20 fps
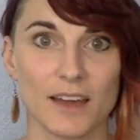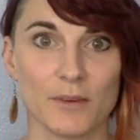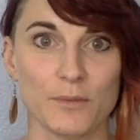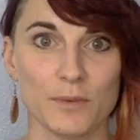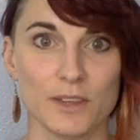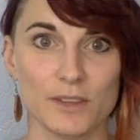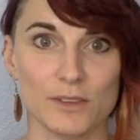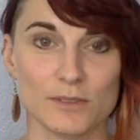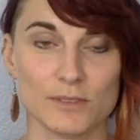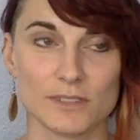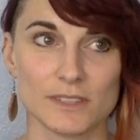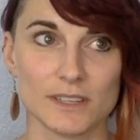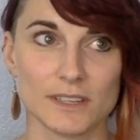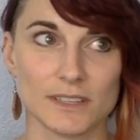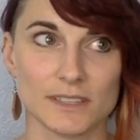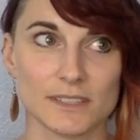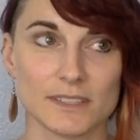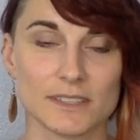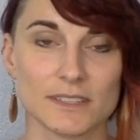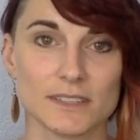we use
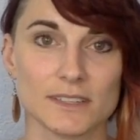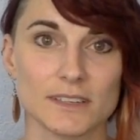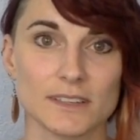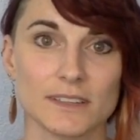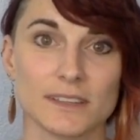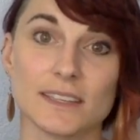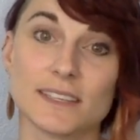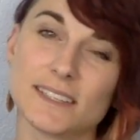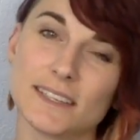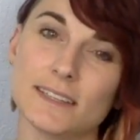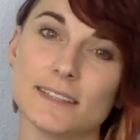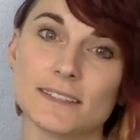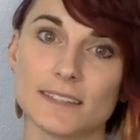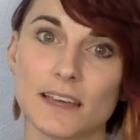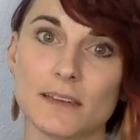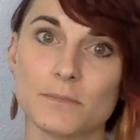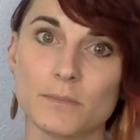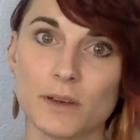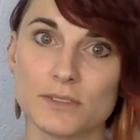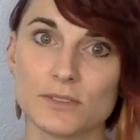this
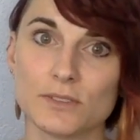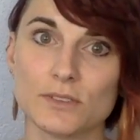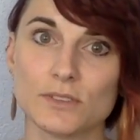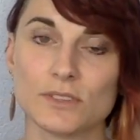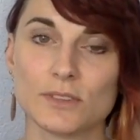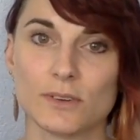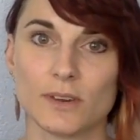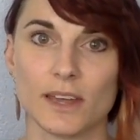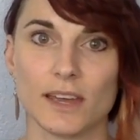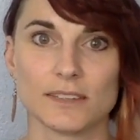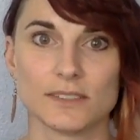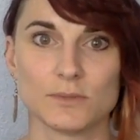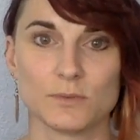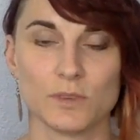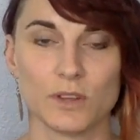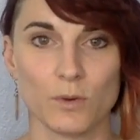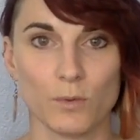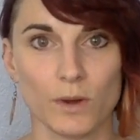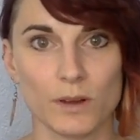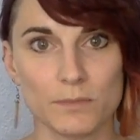inset puzzle. So it has,
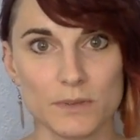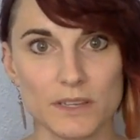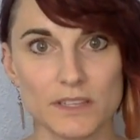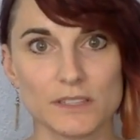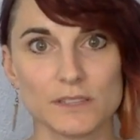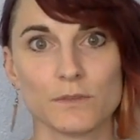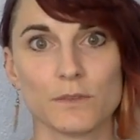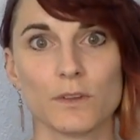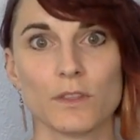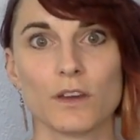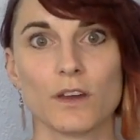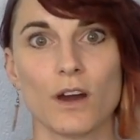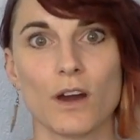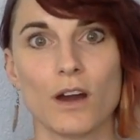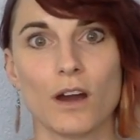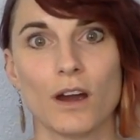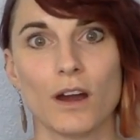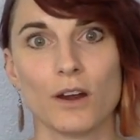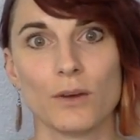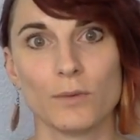1 piece for the
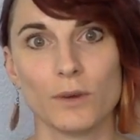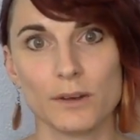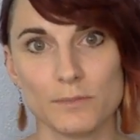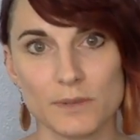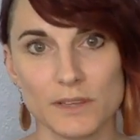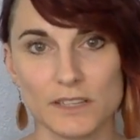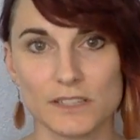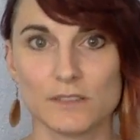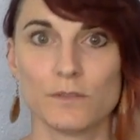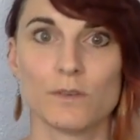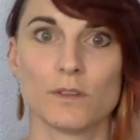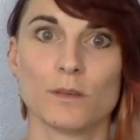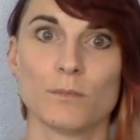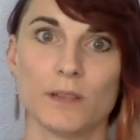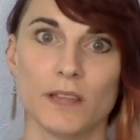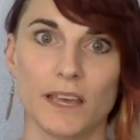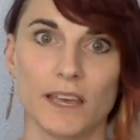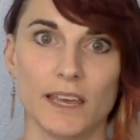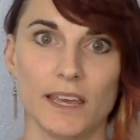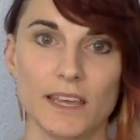car, 1 piece for the
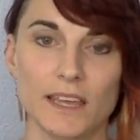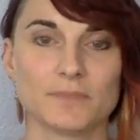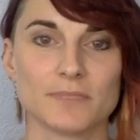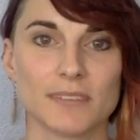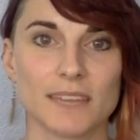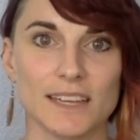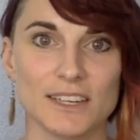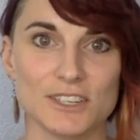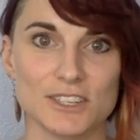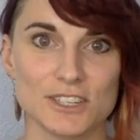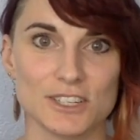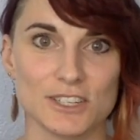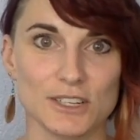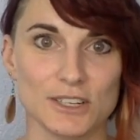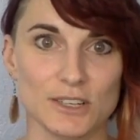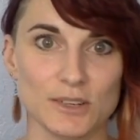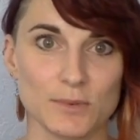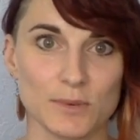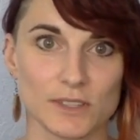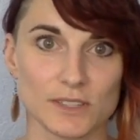plane, and
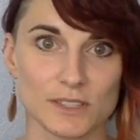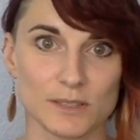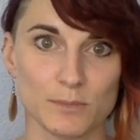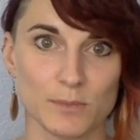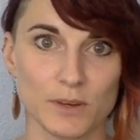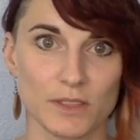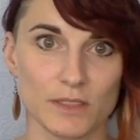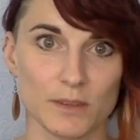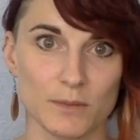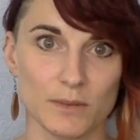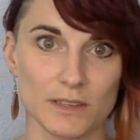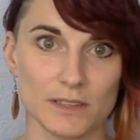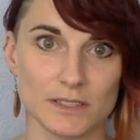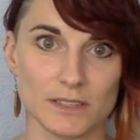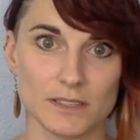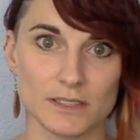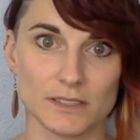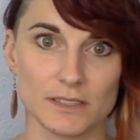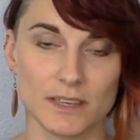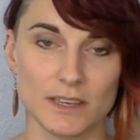she wants to put the
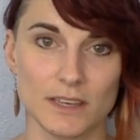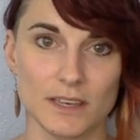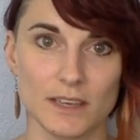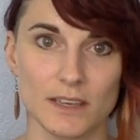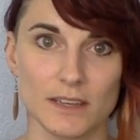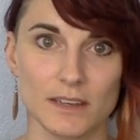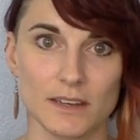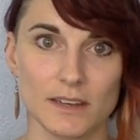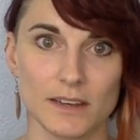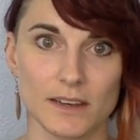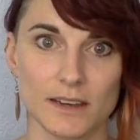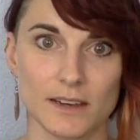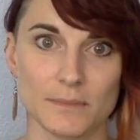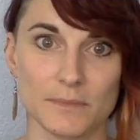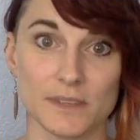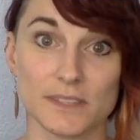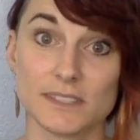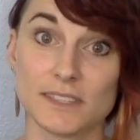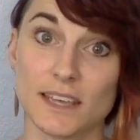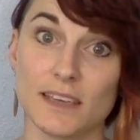pieces in
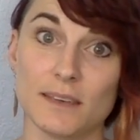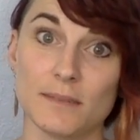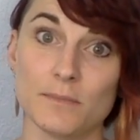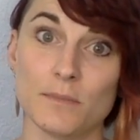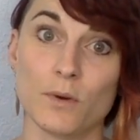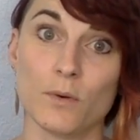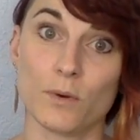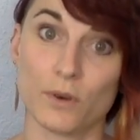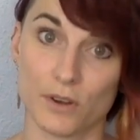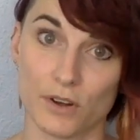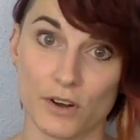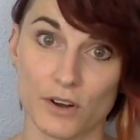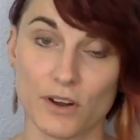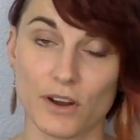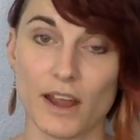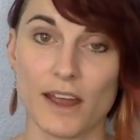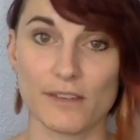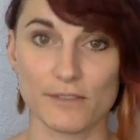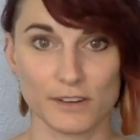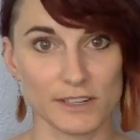the same
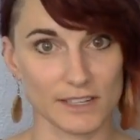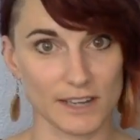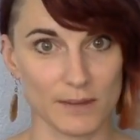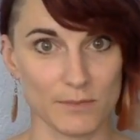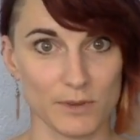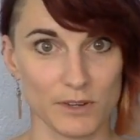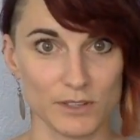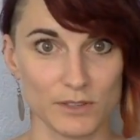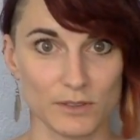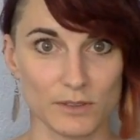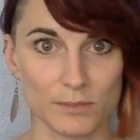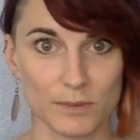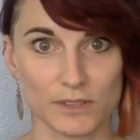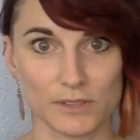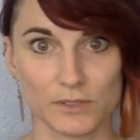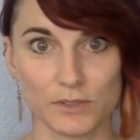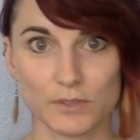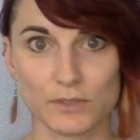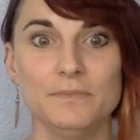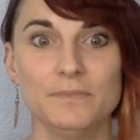order every time we do the
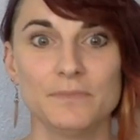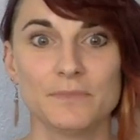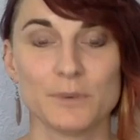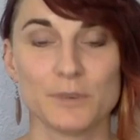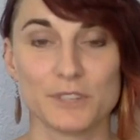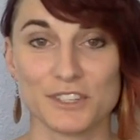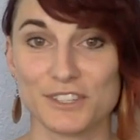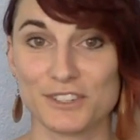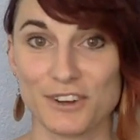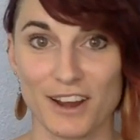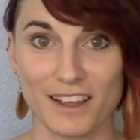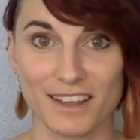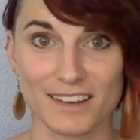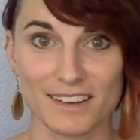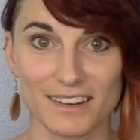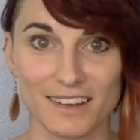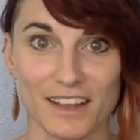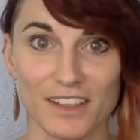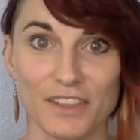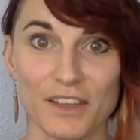puzzle, which is great.
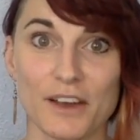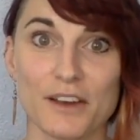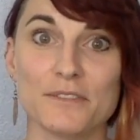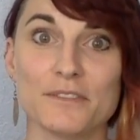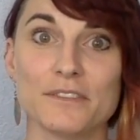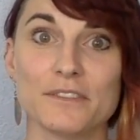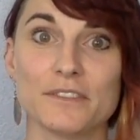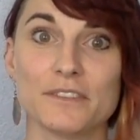I love